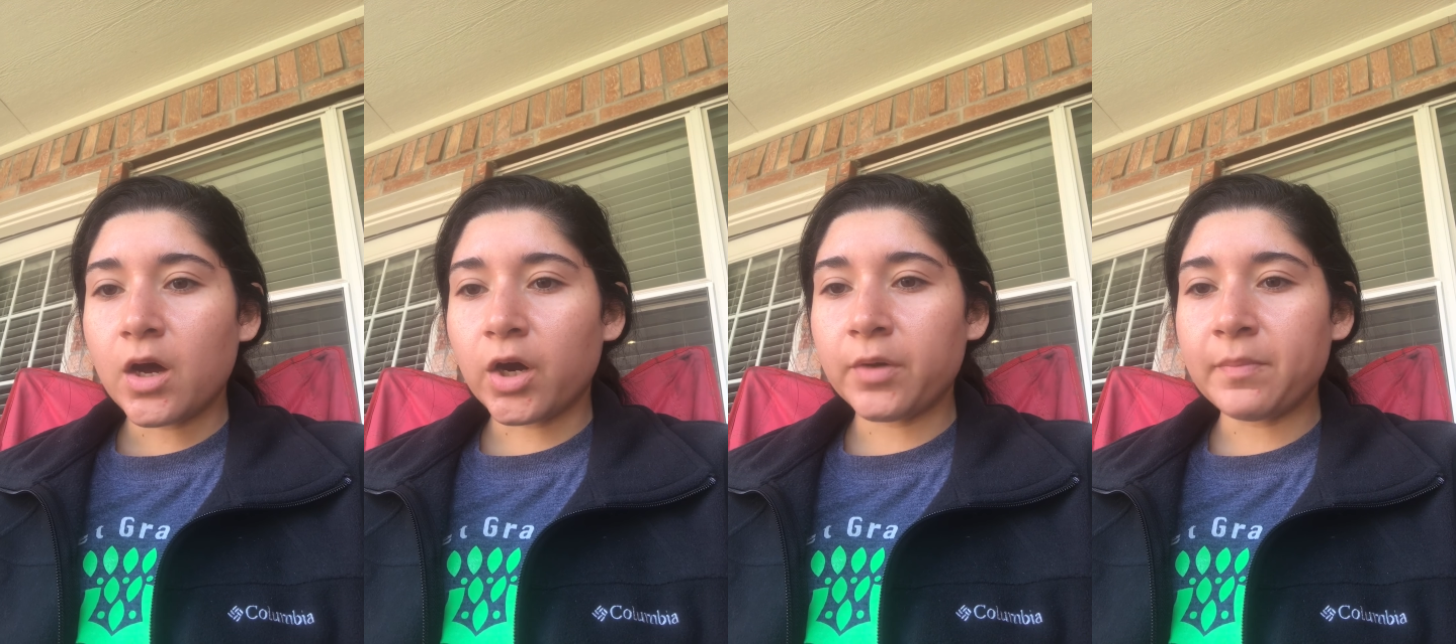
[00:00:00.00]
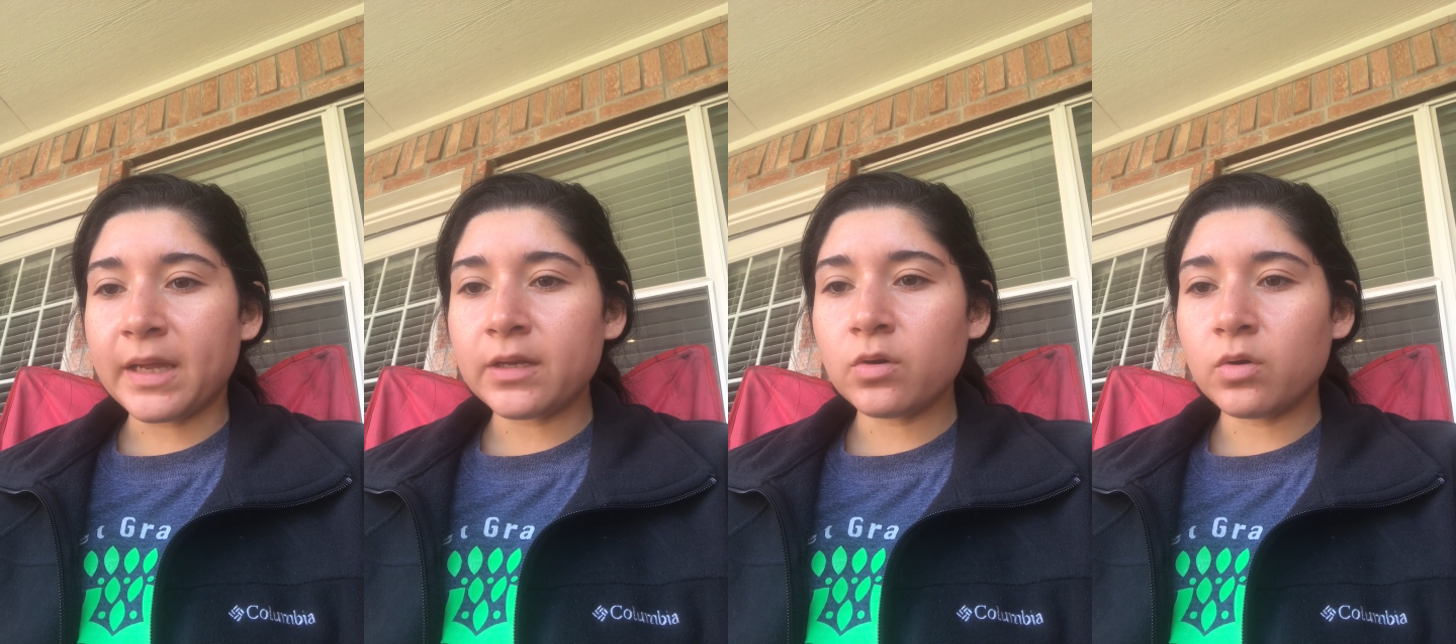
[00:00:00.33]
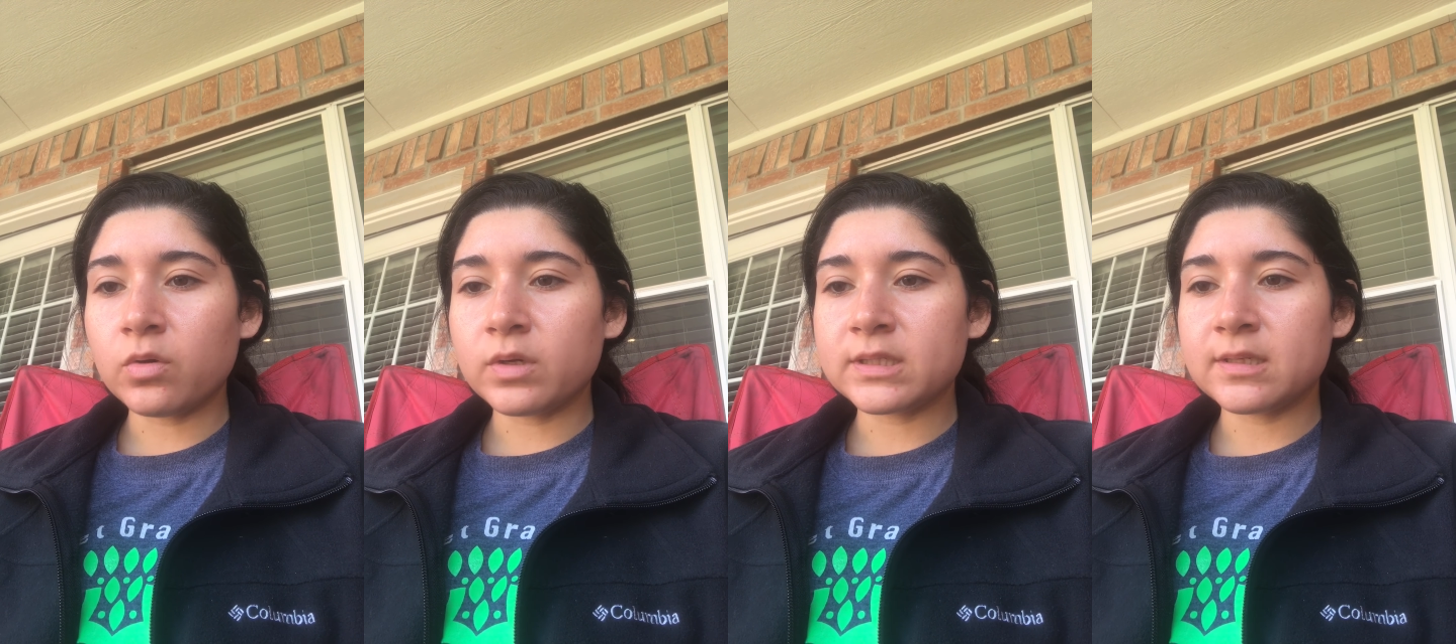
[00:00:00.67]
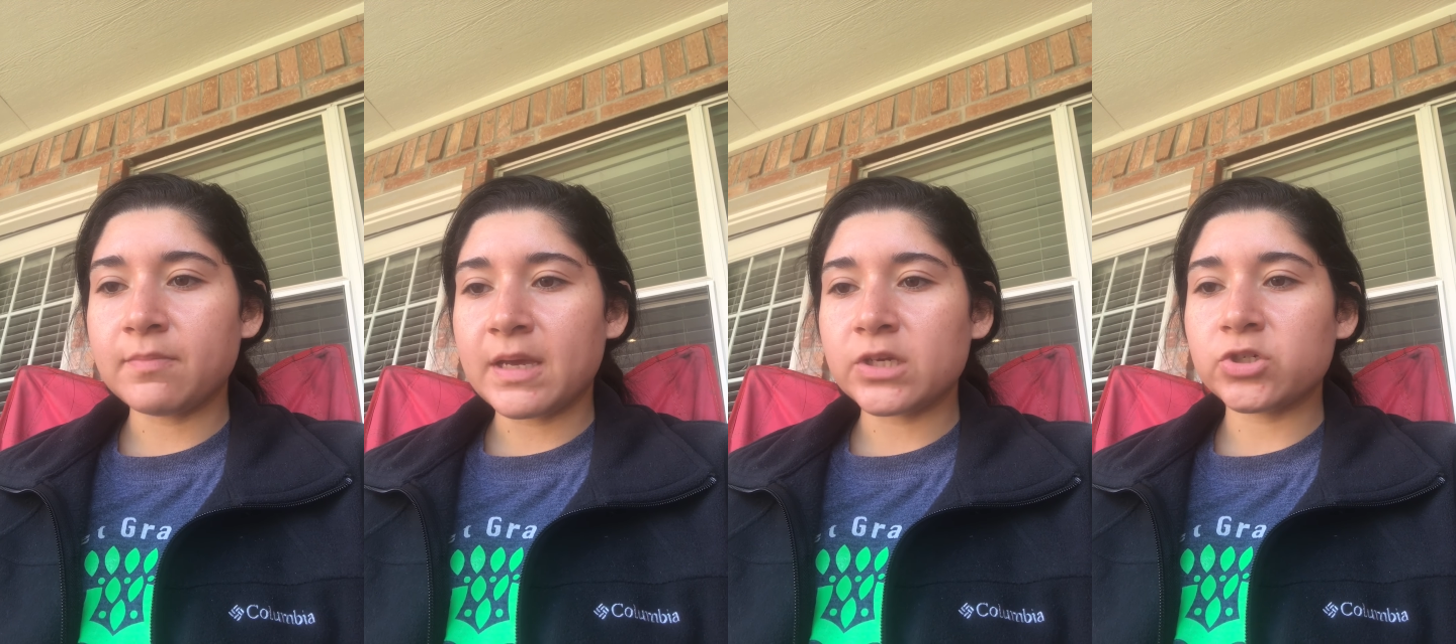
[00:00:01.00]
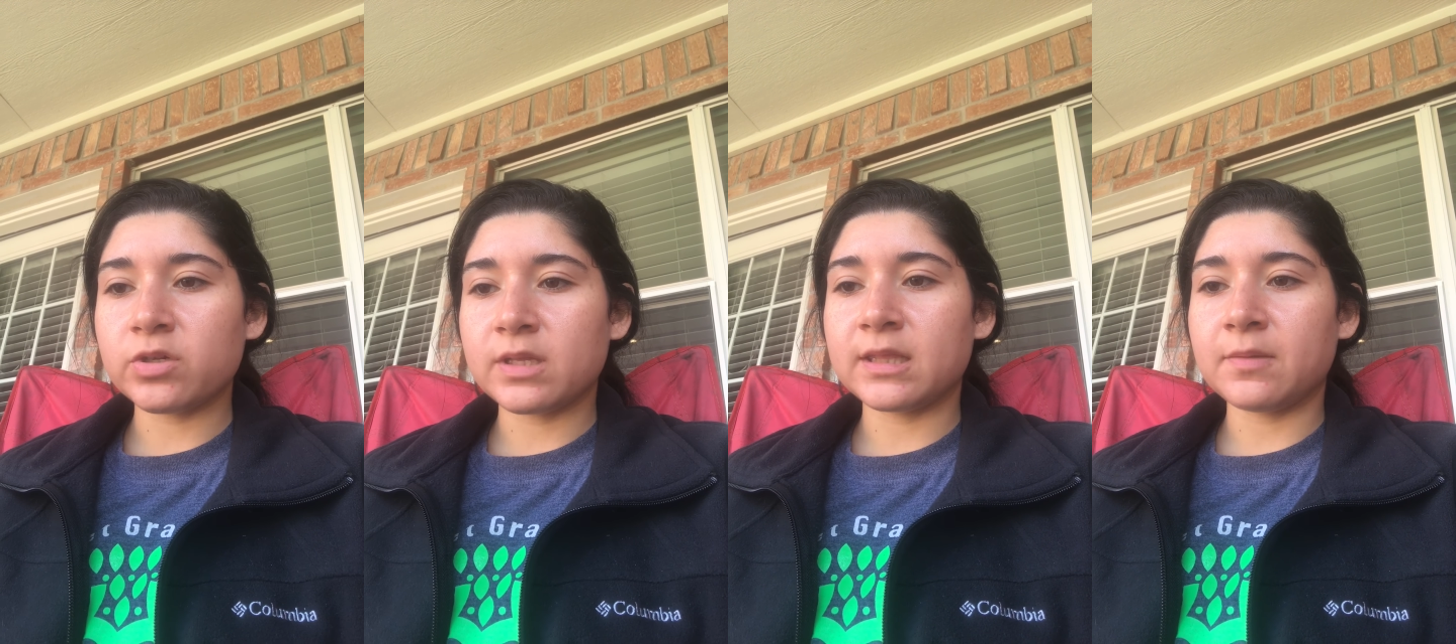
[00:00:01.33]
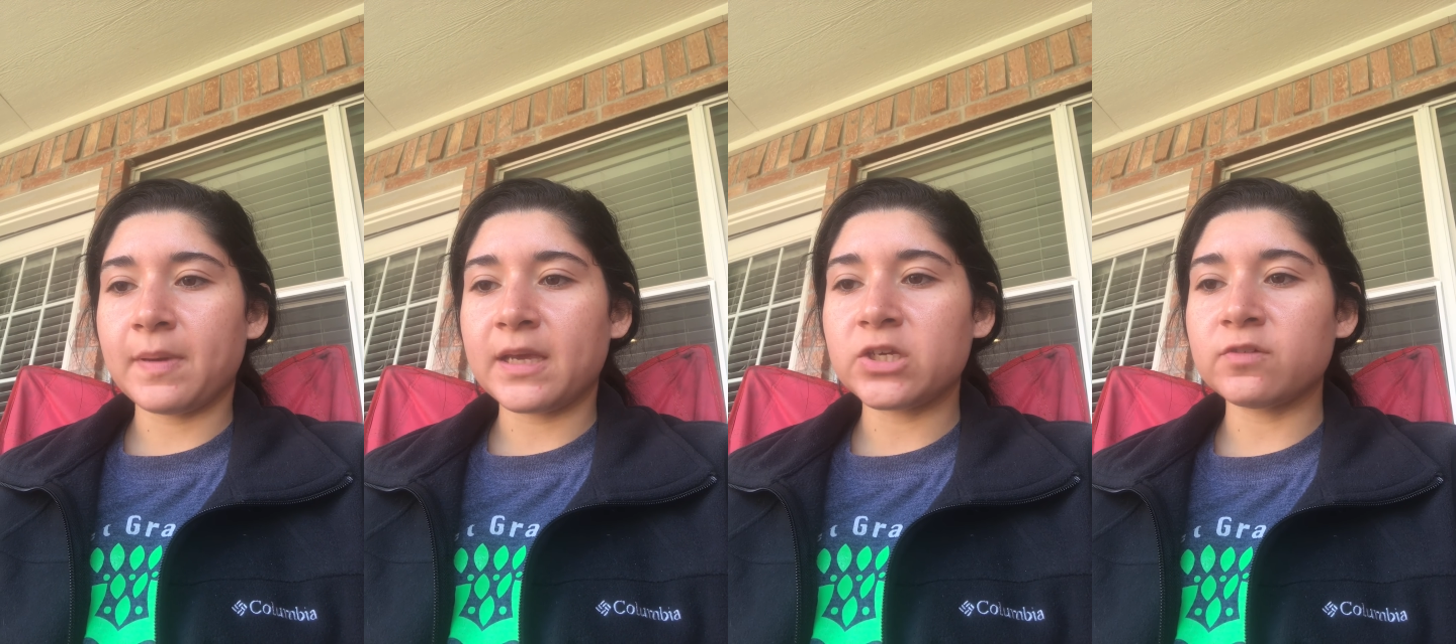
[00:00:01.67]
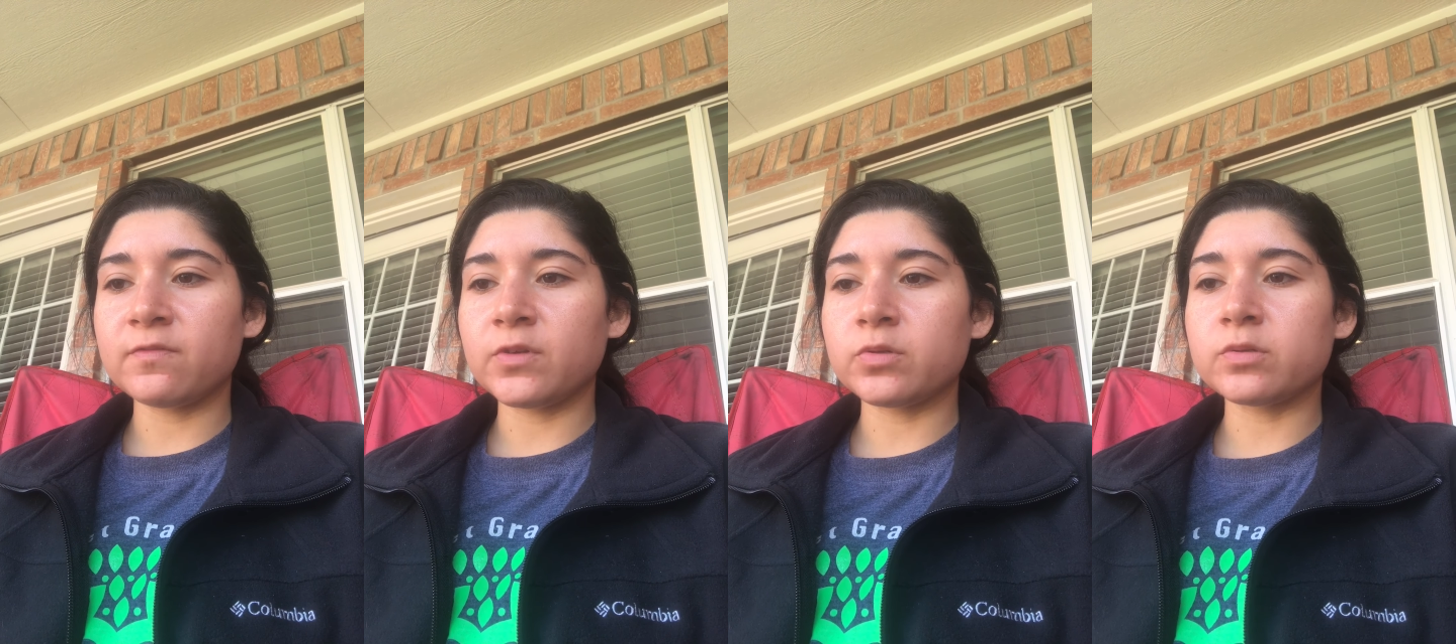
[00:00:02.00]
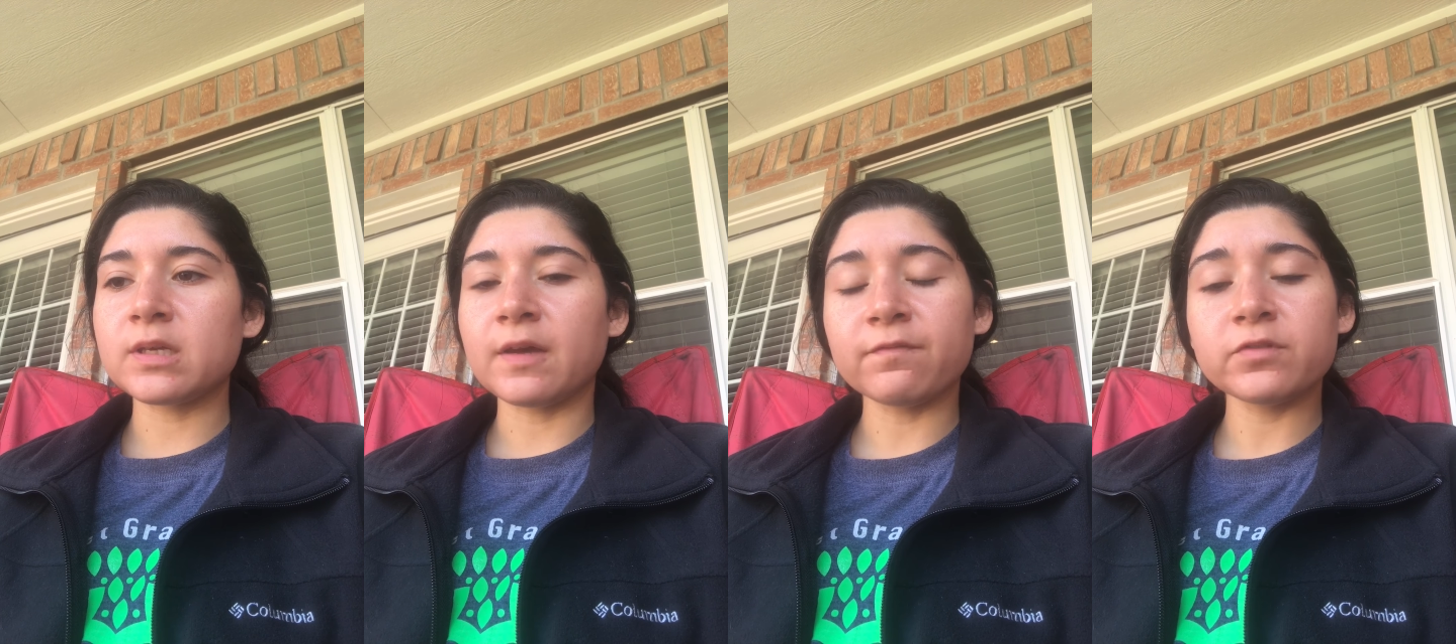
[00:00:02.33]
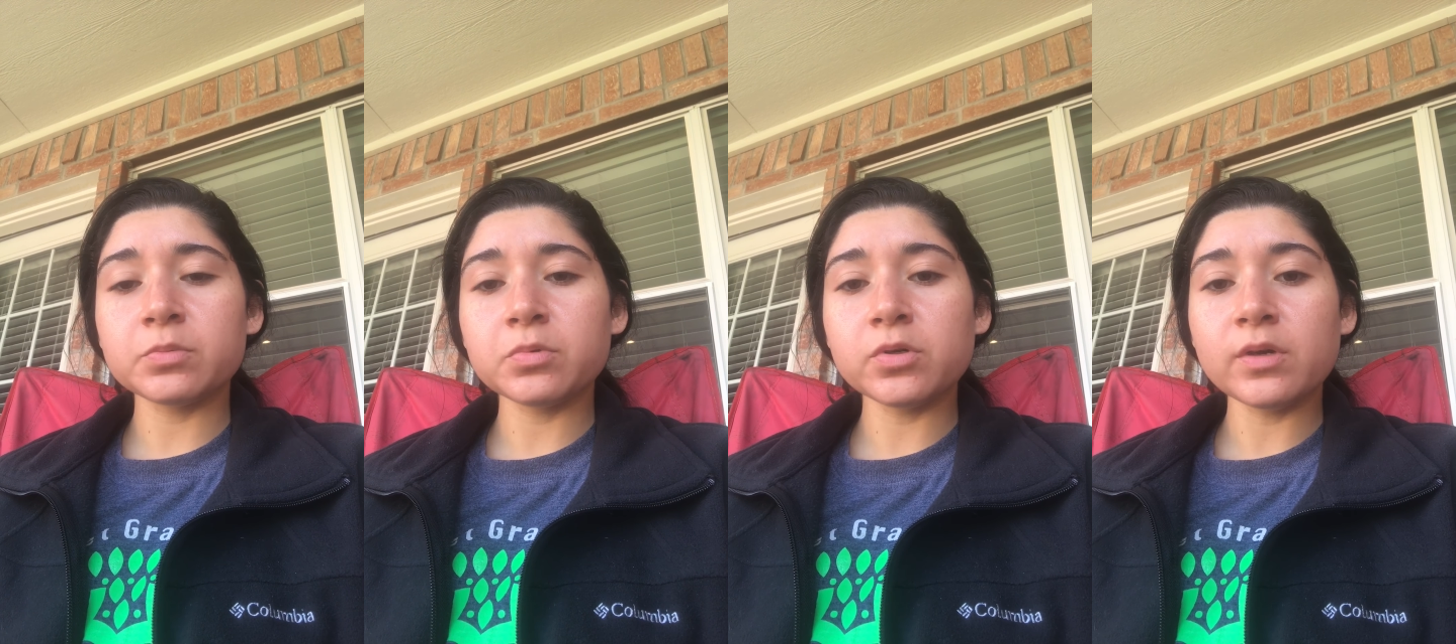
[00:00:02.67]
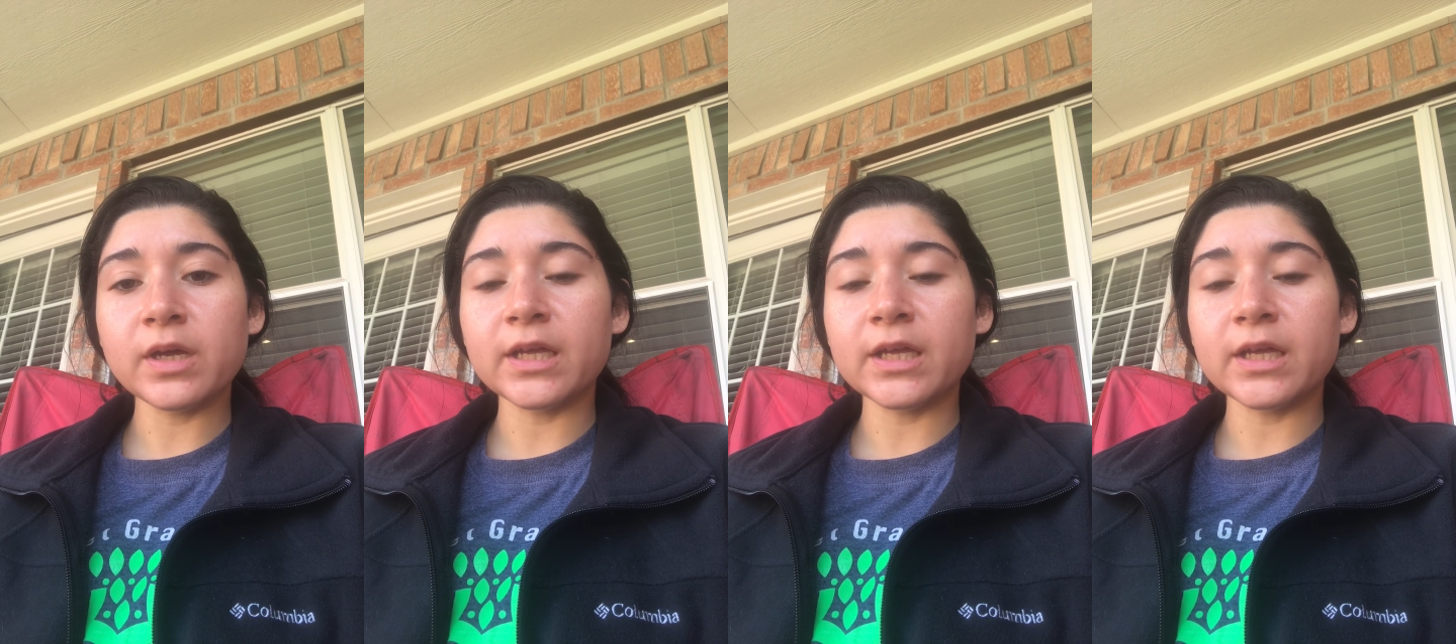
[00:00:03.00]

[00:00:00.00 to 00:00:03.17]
Our main goal is to make sure that the patient feels comfortable